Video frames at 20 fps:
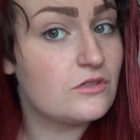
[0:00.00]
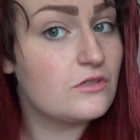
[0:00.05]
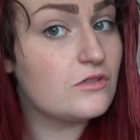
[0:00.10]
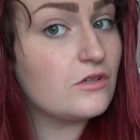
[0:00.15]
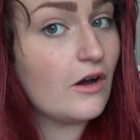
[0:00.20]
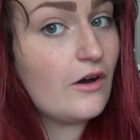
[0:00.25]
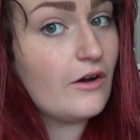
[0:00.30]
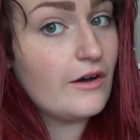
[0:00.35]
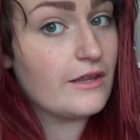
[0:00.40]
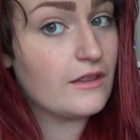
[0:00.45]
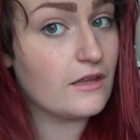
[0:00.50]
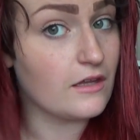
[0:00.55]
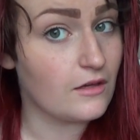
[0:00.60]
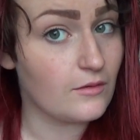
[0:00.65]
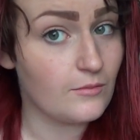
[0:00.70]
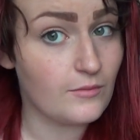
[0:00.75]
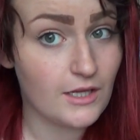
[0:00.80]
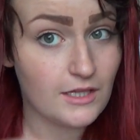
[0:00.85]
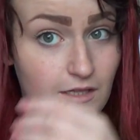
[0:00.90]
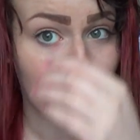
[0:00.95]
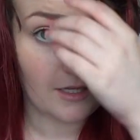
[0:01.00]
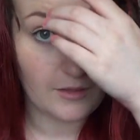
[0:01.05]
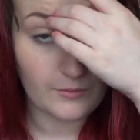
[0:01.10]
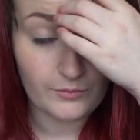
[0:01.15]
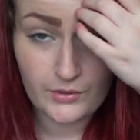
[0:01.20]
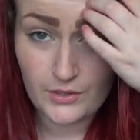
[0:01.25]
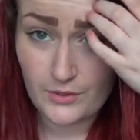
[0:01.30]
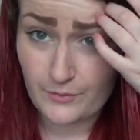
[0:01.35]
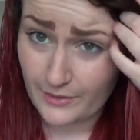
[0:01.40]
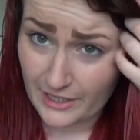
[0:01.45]
dye them and then
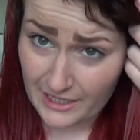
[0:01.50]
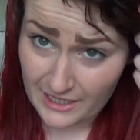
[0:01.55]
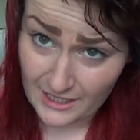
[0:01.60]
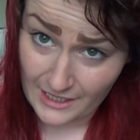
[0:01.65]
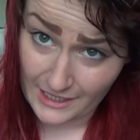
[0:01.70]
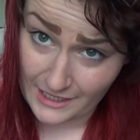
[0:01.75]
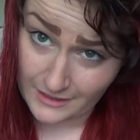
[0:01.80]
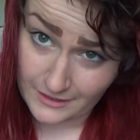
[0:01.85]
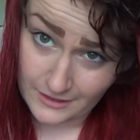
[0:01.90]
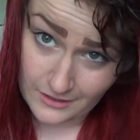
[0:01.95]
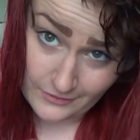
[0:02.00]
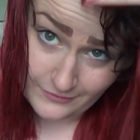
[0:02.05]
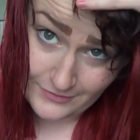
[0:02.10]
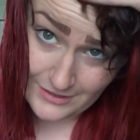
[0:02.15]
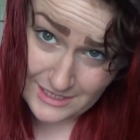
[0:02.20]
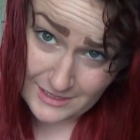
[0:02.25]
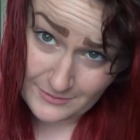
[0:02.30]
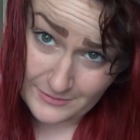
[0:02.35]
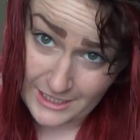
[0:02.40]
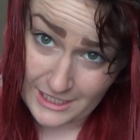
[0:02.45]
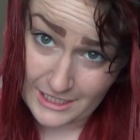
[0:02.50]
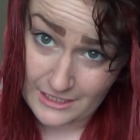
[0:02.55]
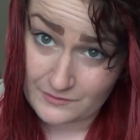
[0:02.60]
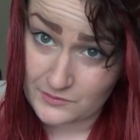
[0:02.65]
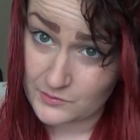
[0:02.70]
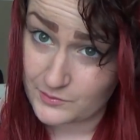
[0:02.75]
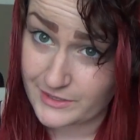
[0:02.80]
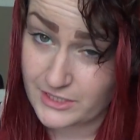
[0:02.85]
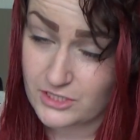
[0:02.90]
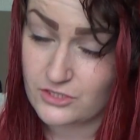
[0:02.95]
put them back in, and obviously my hair
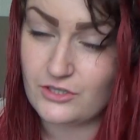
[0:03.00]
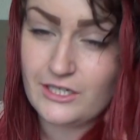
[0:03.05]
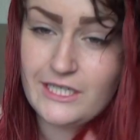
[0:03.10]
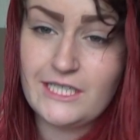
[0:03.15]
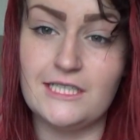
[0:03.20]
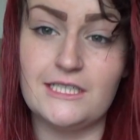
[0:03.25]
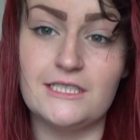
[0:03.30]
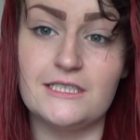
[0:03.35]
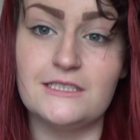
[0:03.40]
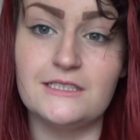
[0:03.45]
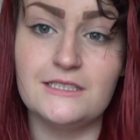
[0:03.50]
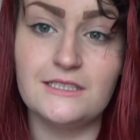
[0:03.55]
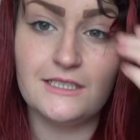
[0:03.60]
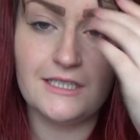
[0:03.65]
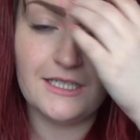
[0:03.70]
will be straight and